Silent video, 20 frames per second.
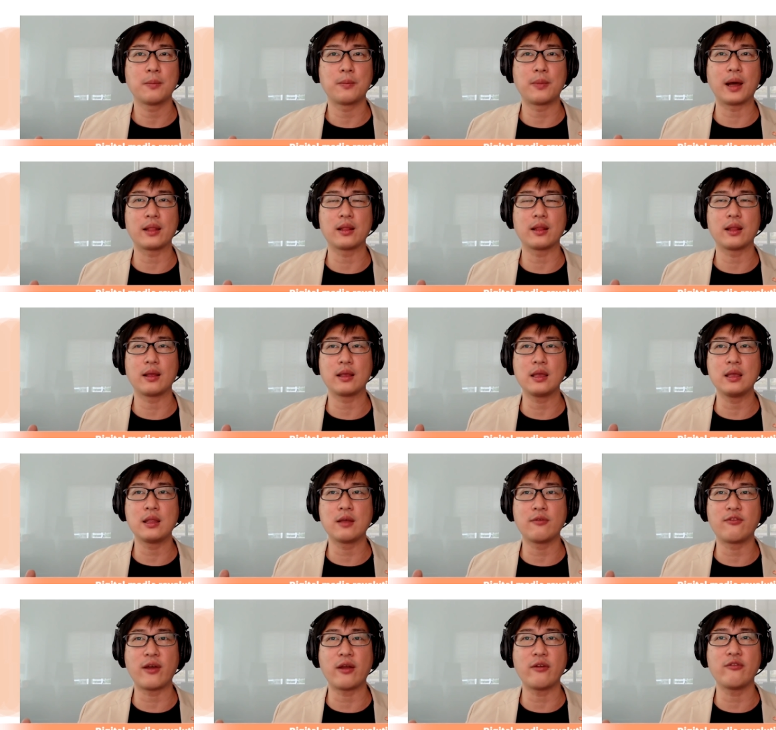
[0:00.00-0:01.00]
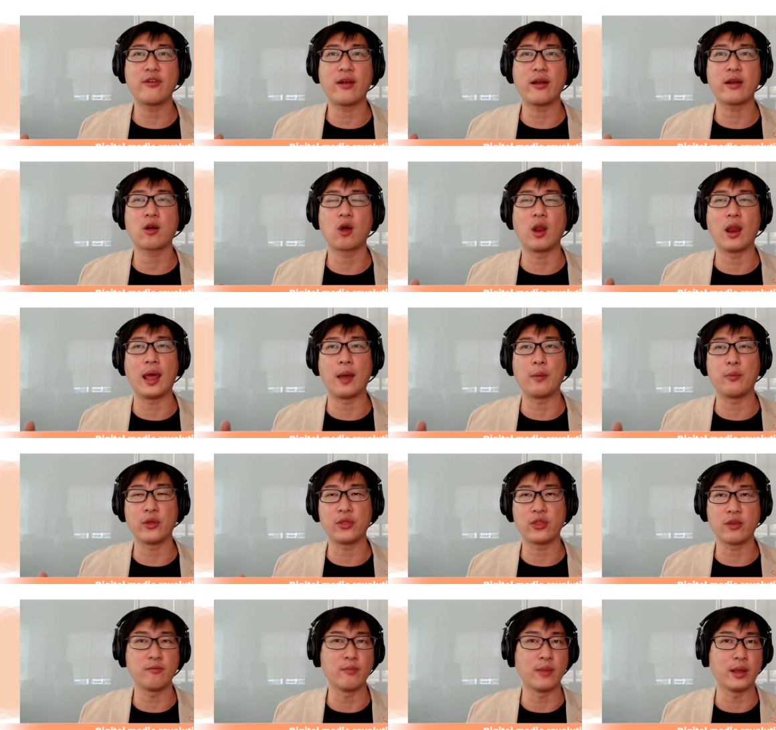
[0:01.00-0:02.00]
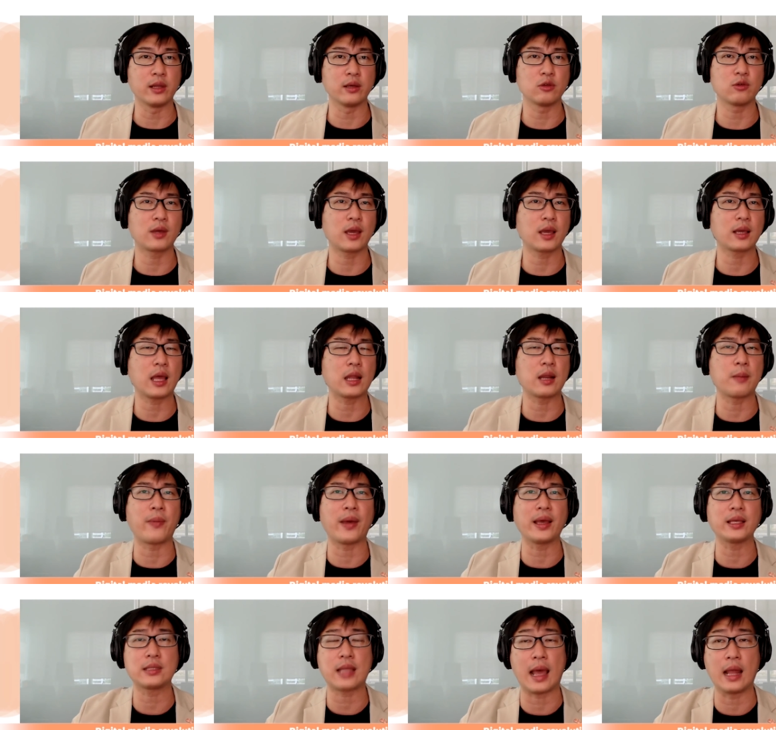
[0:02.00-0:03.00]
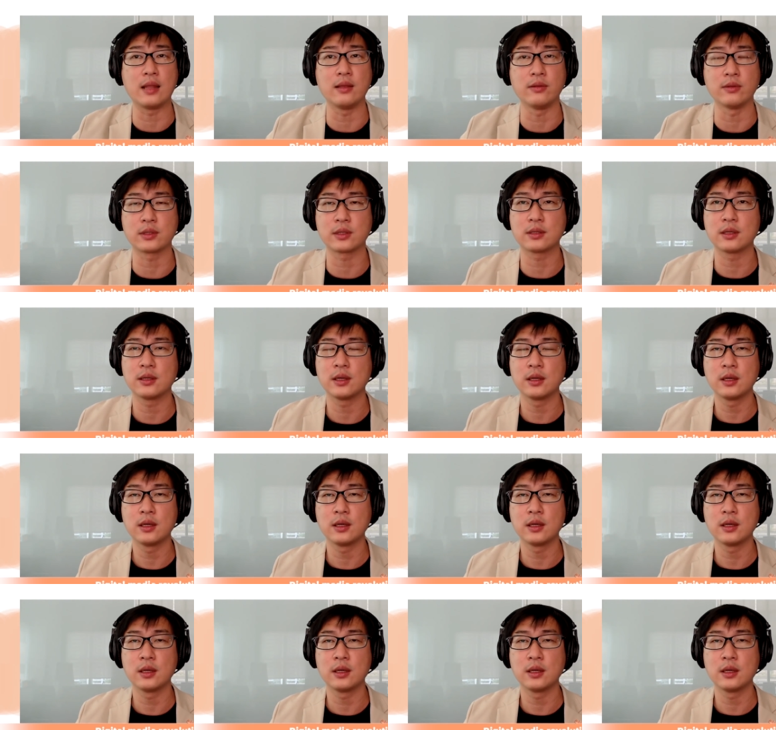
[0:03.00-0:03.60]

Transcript: but in a very, very collaborative manner. You can get the best talents